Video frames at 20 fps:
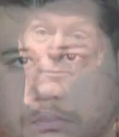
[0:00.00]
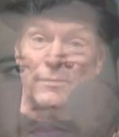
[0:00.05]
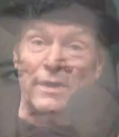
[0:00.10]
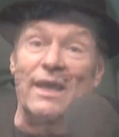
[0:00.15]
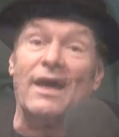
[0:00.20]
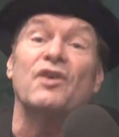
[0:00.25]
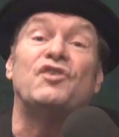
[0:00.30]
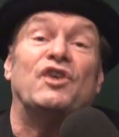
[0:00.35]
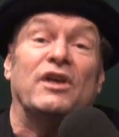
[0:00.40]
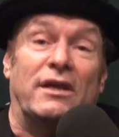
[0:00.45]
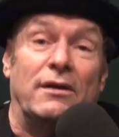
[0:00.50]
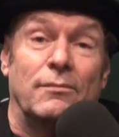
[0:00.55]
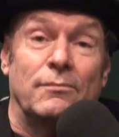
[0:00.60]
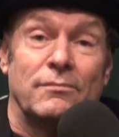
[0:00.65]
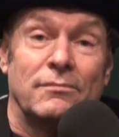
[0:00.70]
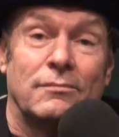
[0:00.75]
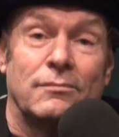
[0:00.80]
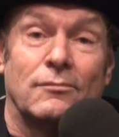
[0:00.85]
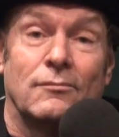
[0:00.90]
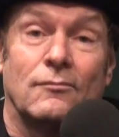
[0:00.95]
is he?
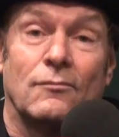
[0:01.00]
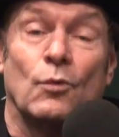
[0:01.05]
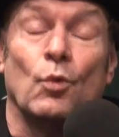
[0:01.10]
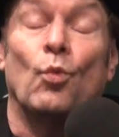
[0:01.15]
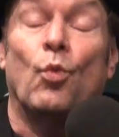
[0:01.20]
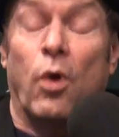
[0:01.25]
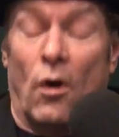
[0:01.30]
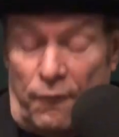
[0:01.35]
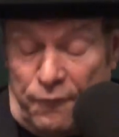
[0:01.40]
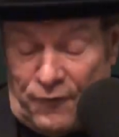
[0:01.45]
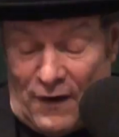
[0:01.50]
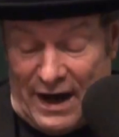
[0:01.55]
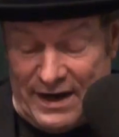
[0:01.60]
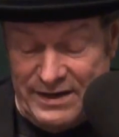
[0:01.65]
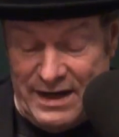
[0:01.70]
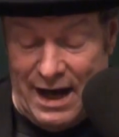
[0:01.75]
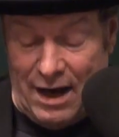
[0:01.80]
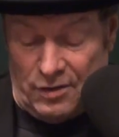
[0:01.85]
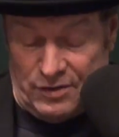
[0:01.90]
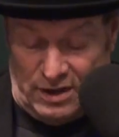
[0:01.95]
We'll
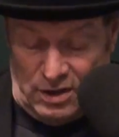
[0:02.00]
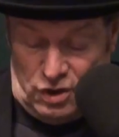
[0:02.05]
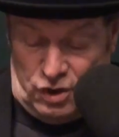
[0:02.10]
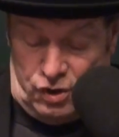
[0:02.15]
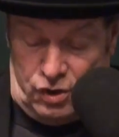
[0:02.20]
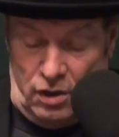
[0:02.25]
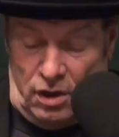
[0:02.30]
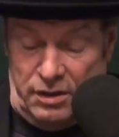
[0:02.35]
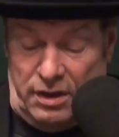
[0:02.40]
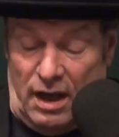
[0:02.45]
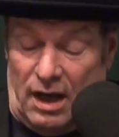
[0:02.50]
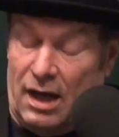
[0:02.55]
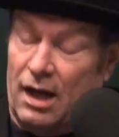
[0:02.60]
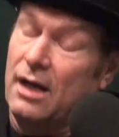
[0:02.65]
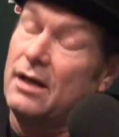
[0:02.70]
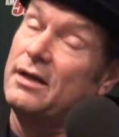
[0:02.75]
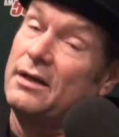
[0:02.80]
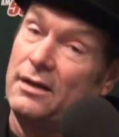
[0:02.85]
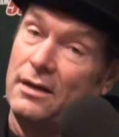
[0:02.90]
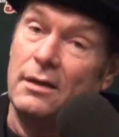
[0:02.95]
find out. It should
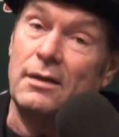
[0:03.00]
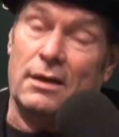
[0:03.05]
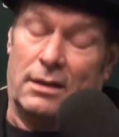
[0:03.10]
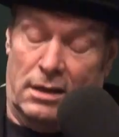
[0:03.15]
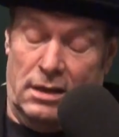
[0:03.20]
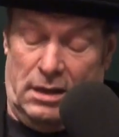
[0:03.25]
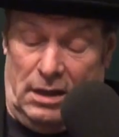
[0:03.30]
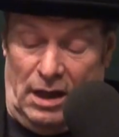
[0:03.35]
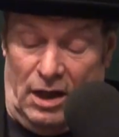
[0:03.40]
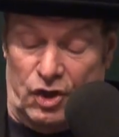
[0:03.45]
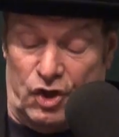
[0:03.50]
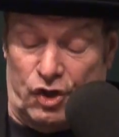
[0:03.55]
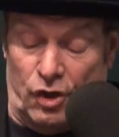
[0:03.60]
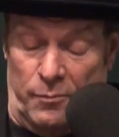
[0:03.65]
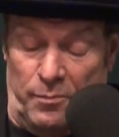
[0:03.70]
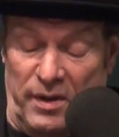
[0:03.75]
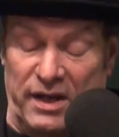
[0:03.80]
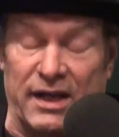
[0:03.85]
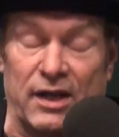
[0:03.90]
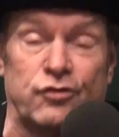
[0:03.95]

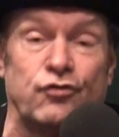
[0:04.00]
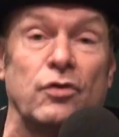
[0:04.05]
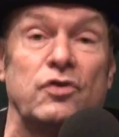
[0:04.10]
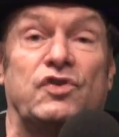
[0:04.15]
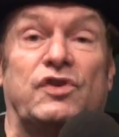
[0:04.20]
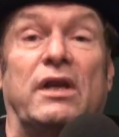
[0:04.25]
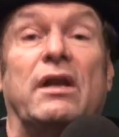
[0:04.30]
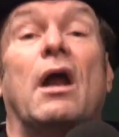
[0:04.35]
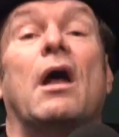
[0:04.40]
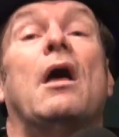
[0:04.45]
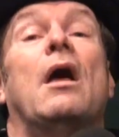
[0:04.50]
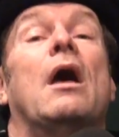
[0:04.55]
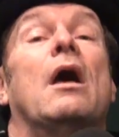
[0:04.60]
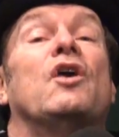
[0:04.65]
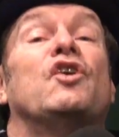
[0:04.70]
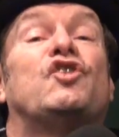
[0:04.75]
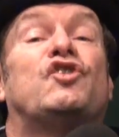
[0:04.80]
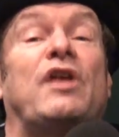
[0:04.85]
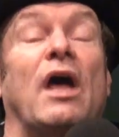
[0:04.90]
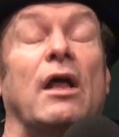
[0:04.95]
be interesting.
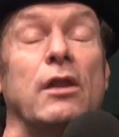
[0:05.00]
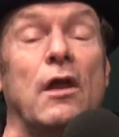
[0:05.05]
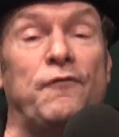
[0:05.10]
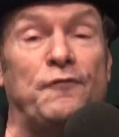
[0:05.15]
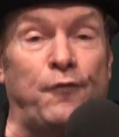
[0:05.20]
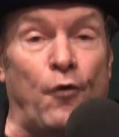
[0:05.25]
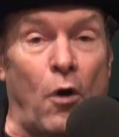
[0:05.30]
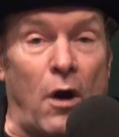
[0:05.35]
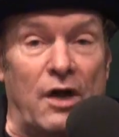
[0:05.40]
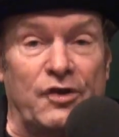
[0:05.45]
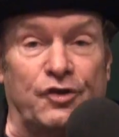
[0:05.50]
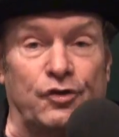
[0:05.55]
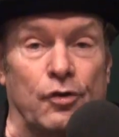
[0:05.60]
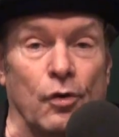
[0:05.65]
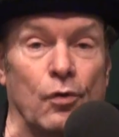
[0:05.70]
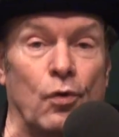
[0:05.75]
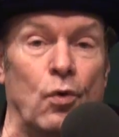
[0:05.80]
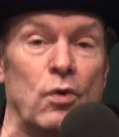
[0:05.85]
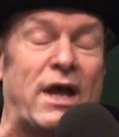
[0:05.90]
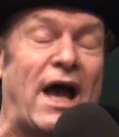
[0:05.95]
Stella
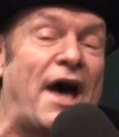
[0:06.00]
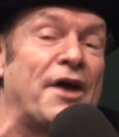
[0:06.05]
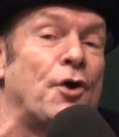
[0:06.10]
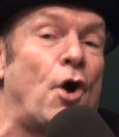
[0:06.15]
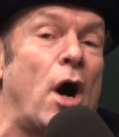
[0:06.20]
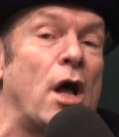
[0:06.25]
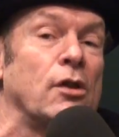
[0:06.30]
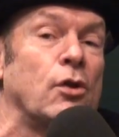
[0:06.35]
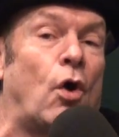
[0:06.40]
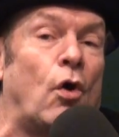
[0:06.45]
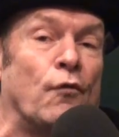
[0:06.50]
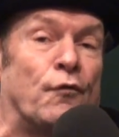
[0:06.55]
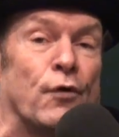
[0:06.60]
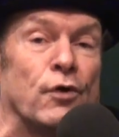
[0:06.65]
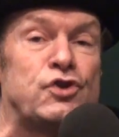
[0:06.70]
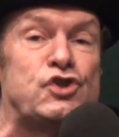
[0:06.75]
Foster, who got all over